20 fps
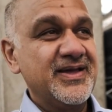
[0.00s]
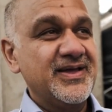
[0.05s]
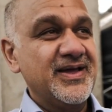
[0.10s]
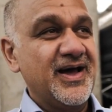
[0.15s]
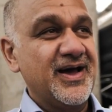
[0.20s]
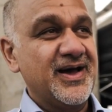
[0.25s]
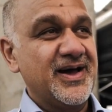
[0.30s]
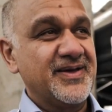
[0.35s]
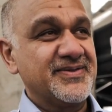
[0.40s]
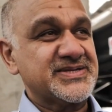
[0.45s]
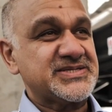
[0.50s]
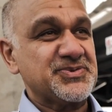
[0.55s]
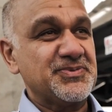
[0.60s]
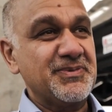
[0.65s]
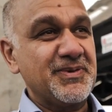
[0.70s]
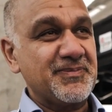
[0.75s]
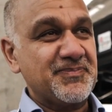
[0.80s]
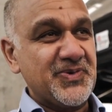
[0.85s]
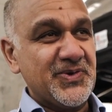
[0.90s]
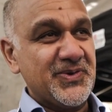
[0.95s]
The
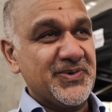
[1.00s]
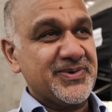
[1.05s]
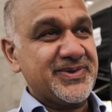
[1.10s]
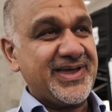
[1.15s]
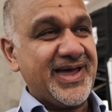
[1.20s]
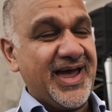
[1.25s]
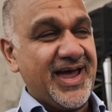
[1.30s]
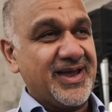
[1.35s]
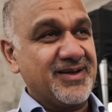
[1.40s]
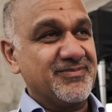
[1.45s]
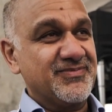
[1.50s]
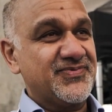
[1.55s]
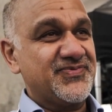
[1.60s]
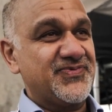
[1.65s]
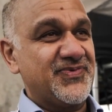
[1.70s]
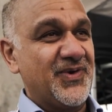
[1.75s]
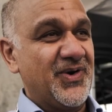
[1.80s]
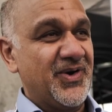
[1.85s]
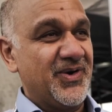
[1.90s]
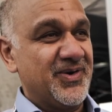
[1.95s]
swimming pool came
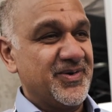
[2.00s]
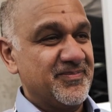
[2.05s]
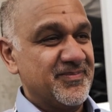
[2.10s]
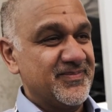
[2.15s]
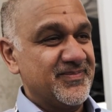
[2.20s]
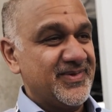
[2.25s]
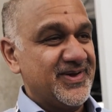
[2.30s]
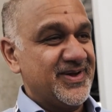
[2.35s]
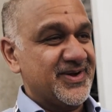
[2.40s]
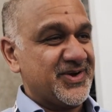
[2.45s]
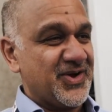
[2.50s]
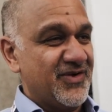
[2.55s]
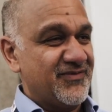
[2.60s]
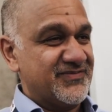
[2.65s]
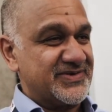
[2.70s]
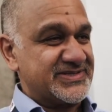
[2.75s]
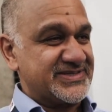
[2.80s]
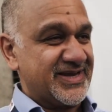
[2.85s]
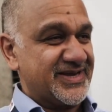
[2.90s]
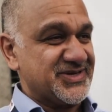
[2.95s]
from a
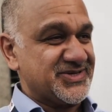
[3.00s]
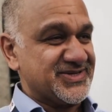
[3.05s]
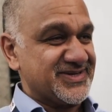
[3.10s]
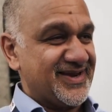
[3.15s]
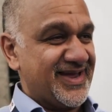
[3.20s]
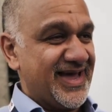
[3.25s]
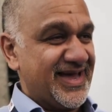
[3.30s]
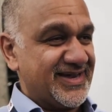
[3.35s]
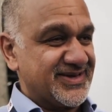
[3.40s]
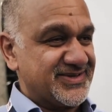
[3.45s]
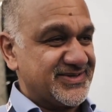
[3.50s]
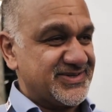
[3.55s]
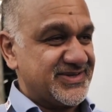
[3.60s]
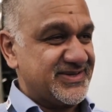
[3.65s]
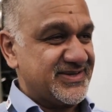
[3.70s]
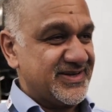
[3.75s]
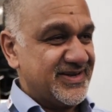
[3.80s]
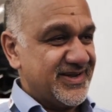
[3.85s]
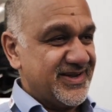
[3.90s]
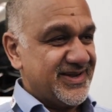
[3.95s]
conversation I had
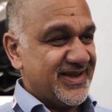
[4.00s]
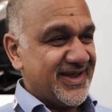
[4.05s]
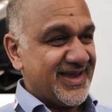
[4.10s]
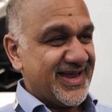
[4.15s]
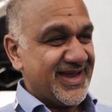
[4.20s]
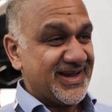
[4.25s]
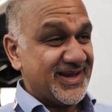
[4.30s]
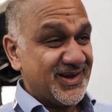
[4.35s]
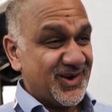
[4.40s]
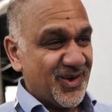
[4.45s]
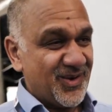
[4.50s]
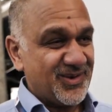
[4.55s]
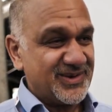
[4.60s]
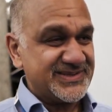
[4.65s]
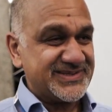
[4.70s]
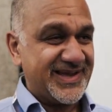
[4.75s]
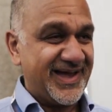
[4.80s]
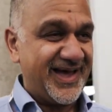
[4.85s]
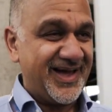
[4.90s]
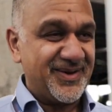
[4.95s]
in
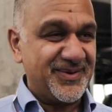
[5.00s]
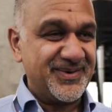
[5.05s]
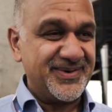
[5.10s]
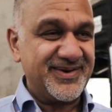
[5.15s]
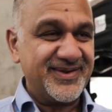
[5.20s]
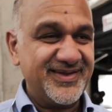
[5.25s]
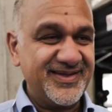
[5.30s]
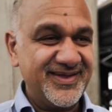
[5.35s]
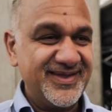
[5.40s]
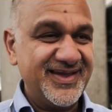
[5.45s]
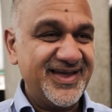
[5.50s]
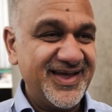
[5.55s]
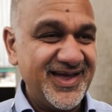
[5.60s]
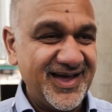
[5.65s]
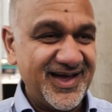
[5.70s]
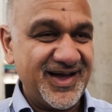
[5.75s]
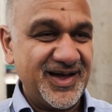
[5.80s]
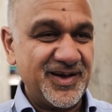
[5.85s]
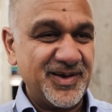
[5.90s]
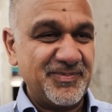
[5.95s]
lockdown
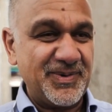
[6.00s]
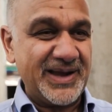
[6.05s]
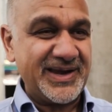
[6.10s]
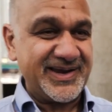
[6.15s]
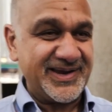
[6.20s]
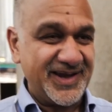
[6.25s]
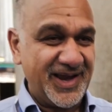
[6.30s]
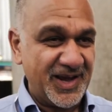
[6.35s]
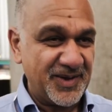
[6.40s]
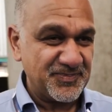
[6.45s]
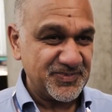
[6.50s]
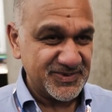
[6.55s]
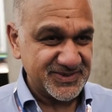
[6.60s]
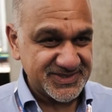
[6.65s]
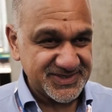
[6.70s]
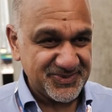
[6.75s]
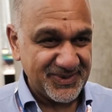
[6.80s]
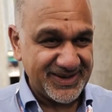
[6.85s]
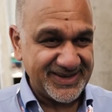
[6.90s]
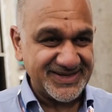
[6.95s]
back in April
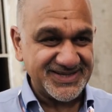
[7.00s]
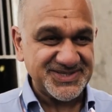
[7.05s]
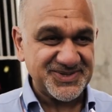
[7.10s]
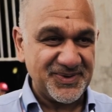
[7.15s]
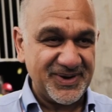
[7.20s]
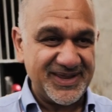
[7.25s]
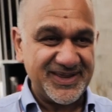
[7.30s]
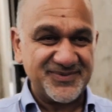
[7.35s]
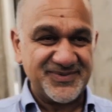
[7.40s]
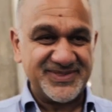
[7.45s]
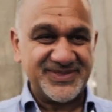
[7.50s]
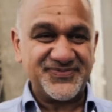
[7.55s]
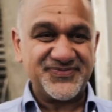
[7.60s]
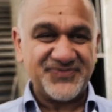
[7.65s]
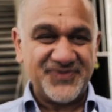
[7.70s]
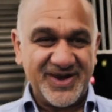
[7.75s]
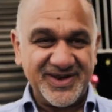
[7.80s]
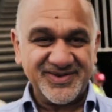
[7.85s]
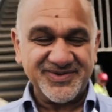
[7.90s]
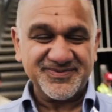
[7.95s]
2020 with a
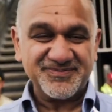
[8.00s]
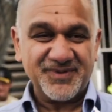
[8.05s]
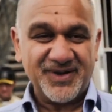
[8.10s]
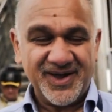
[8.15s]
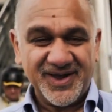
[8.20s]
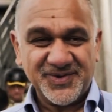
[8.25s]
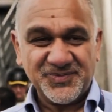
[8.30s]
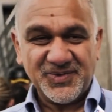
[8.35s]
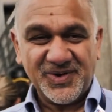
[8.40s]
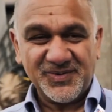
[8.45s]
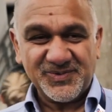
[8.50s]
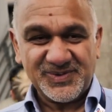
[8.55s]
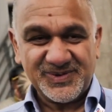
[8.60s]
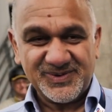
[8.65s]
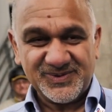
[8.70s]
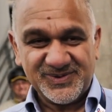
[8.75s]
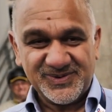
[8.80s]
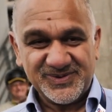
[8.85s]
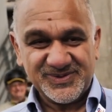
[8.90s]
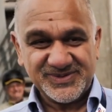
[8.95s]
friend of mine, where we
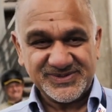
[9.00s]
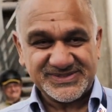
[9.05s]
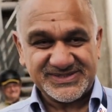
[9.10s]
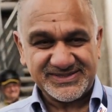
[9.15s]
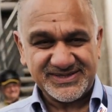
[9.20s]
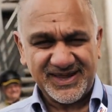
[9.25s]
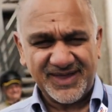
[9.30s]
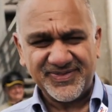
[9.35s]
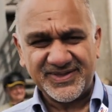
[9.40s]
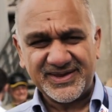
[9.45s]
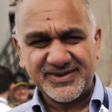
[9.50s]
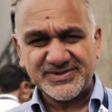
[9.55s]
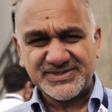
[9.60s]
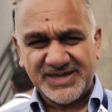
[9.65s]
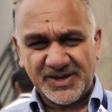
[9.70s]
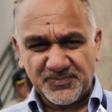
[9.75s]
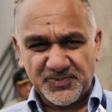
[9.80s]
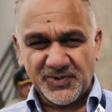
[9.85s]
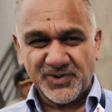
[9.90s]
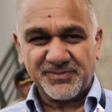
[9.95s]
were all, I think it was
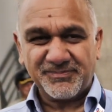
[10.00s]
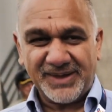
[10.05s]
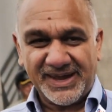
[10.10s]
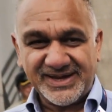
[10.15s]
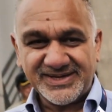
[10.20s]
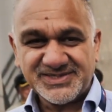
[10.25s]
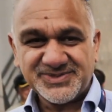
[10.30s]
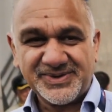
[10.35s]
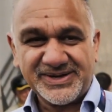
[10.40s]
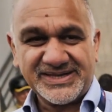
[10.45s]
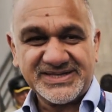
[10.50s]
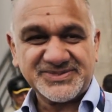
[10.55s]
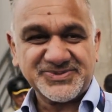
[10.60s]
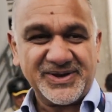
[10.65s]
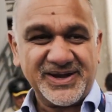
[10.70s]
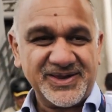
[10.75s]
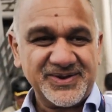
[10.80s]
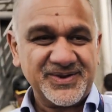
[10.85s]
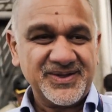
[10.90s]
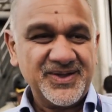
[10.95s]
April or May
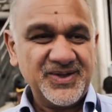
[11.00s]
2020,